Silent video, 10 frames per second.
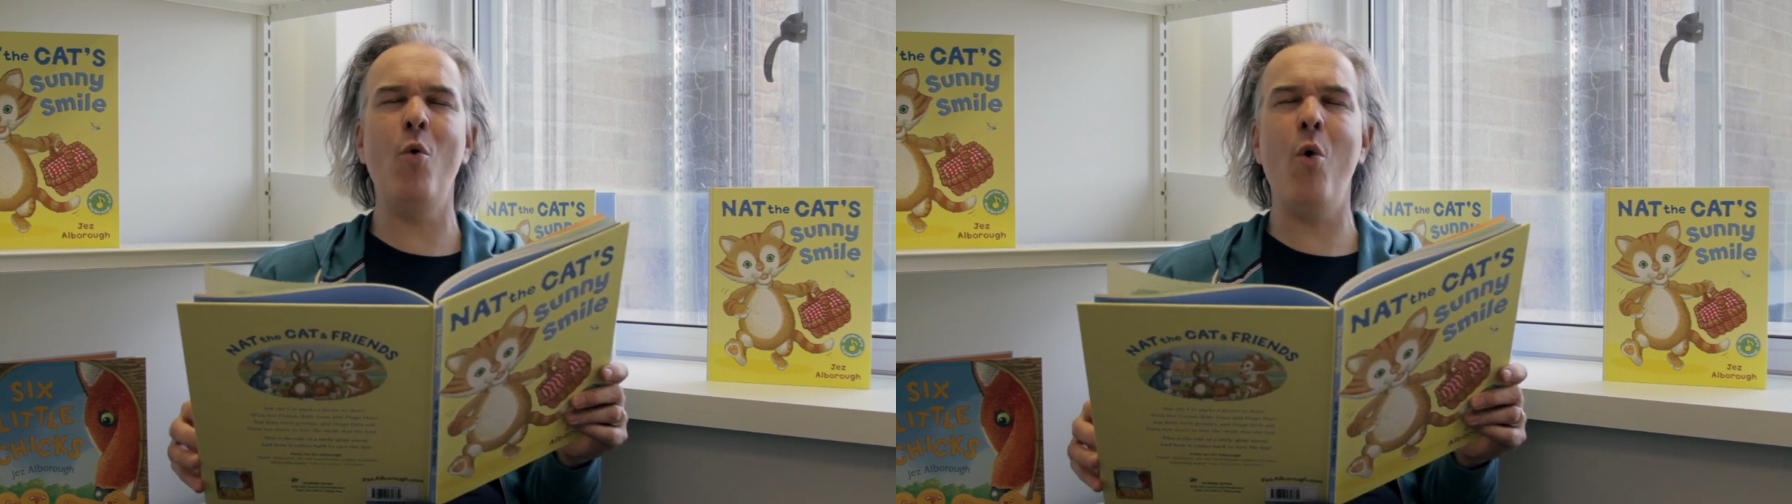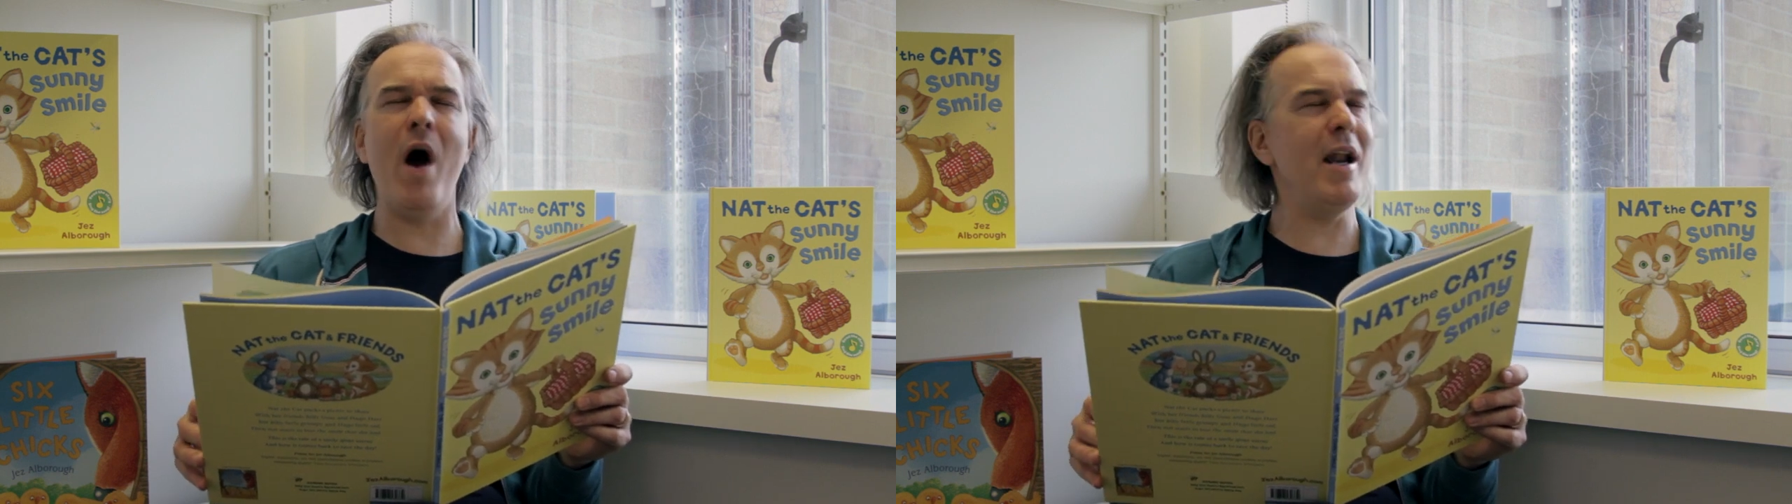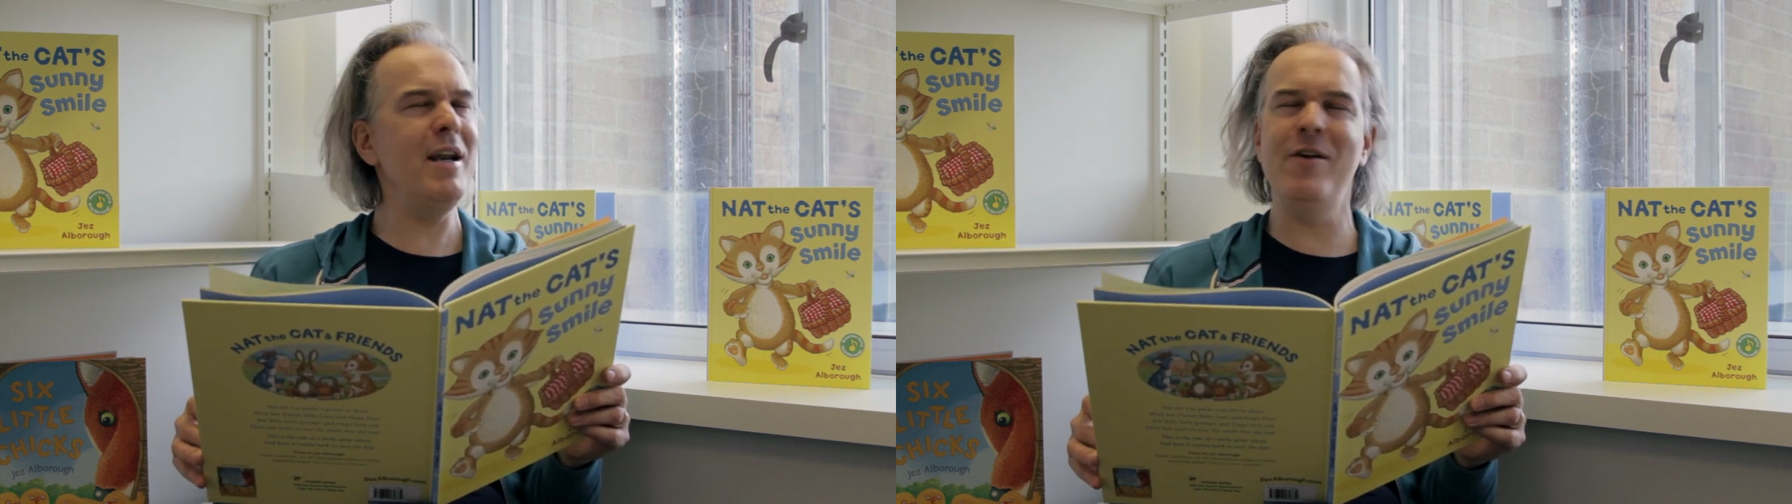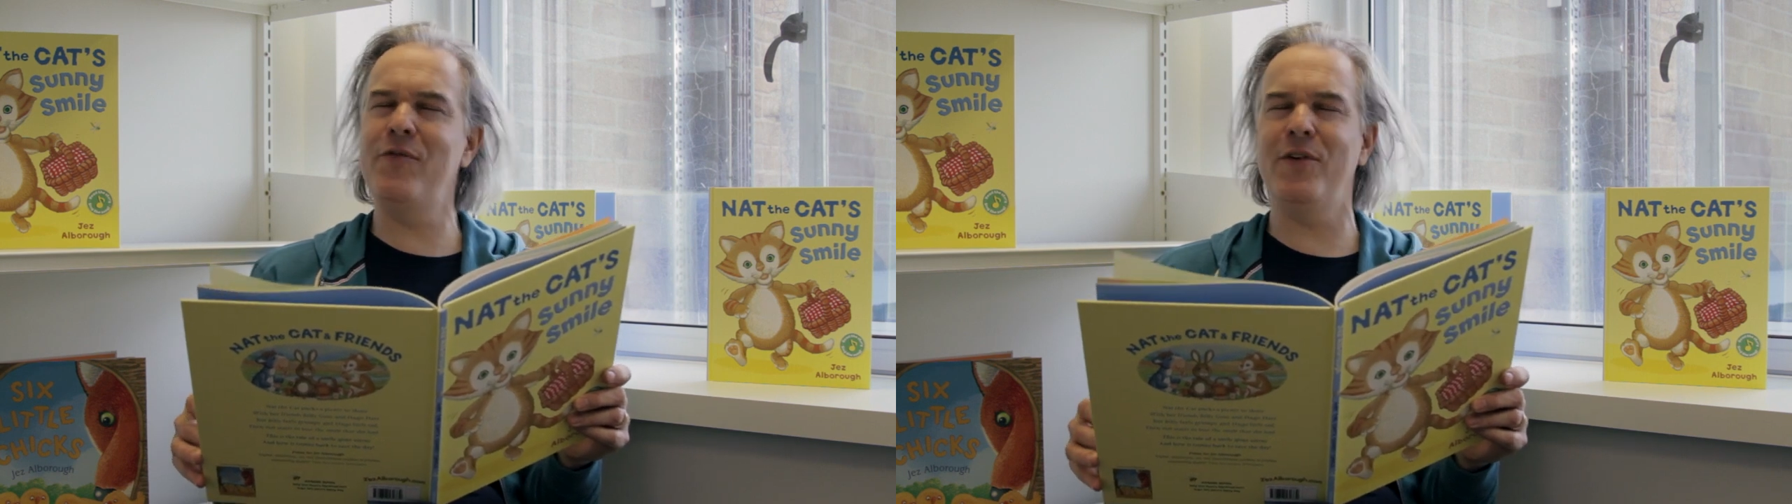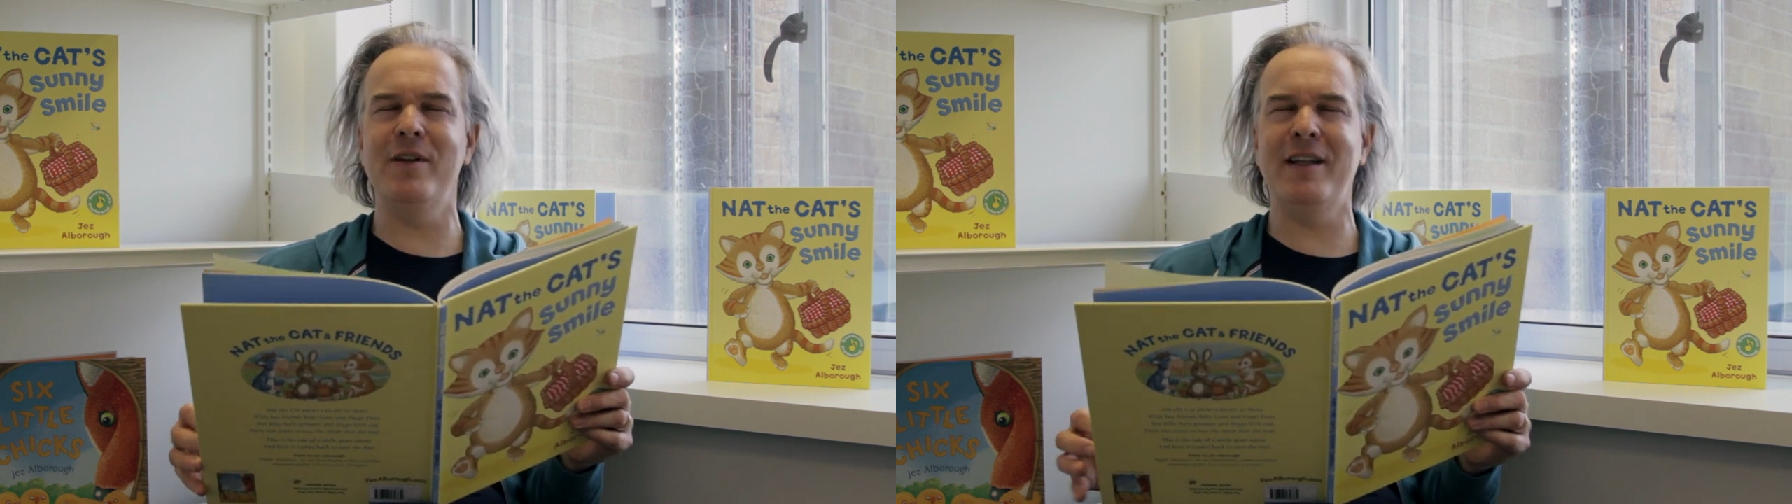
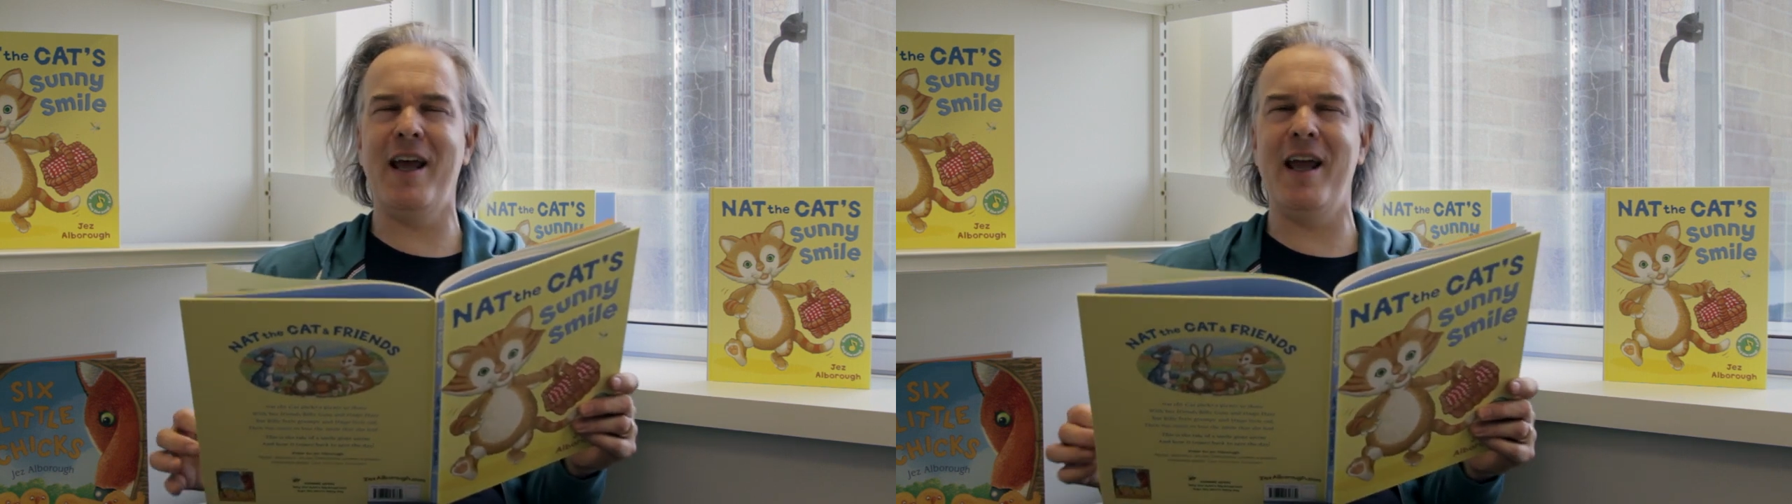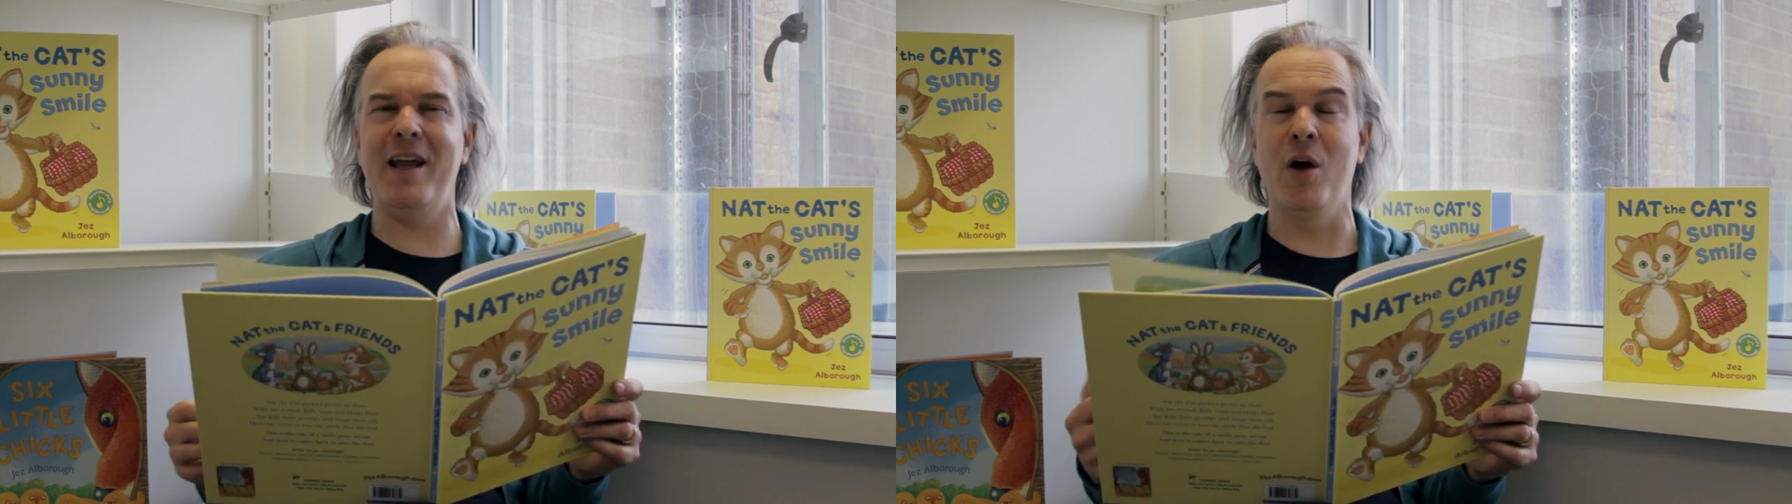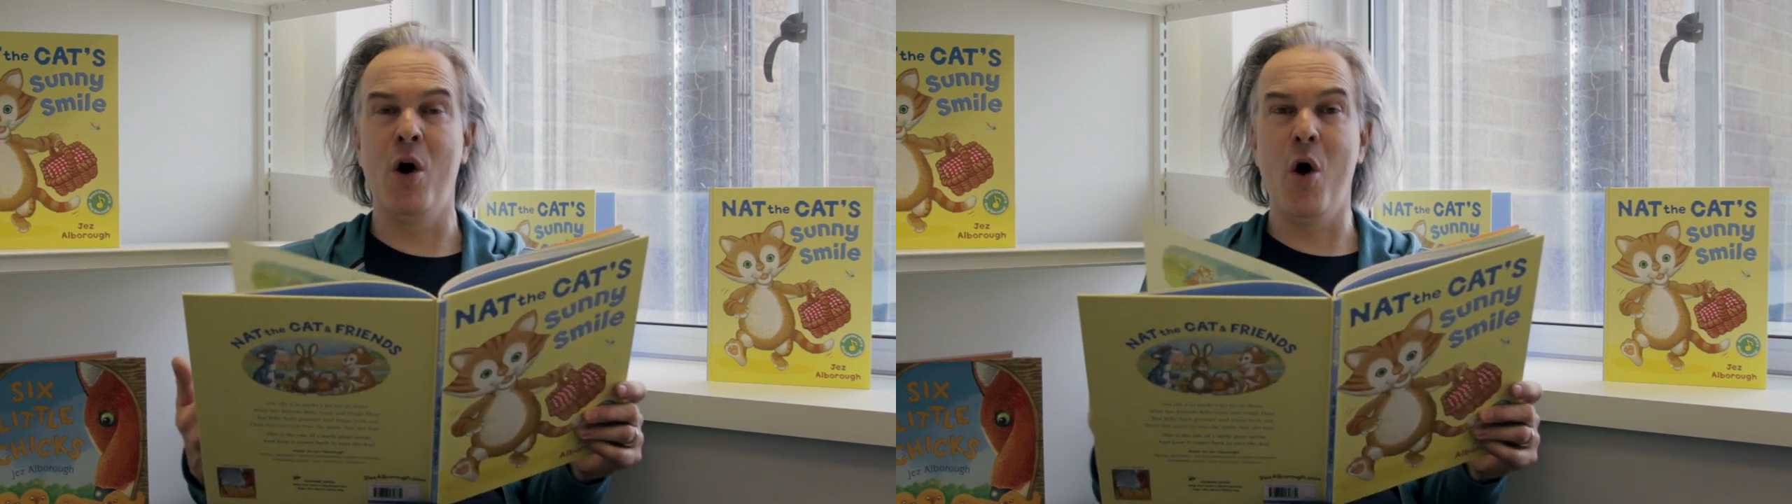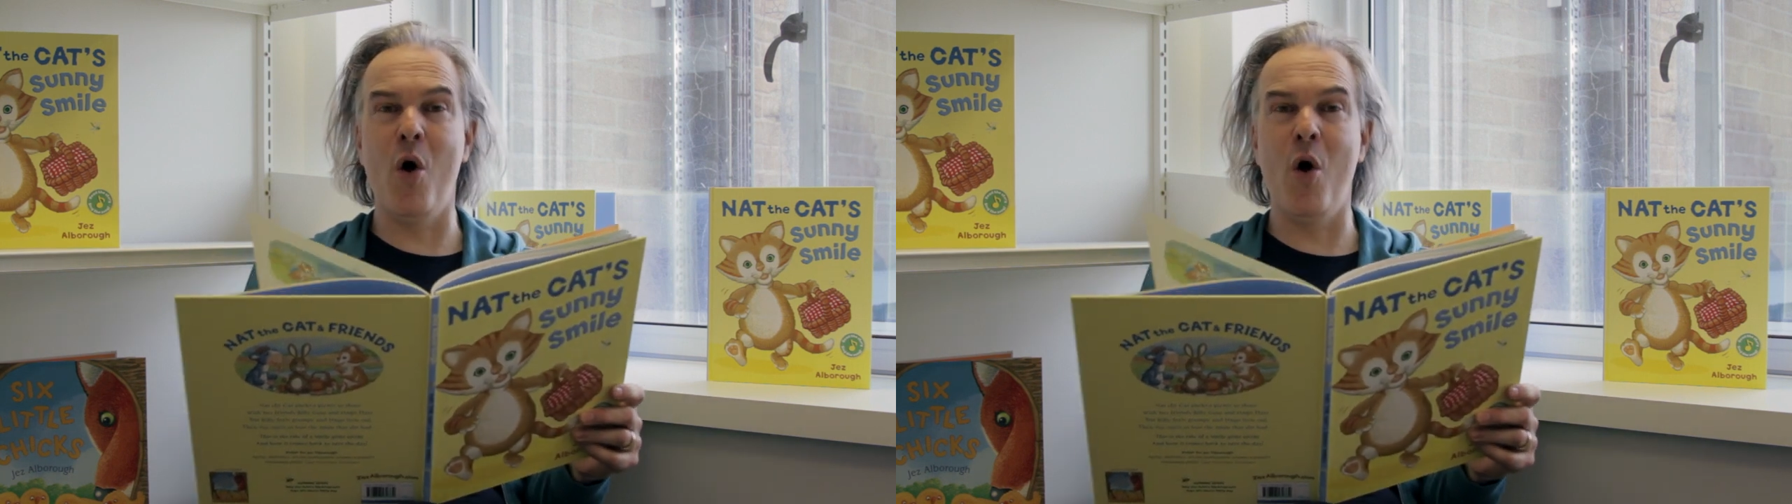wonderful day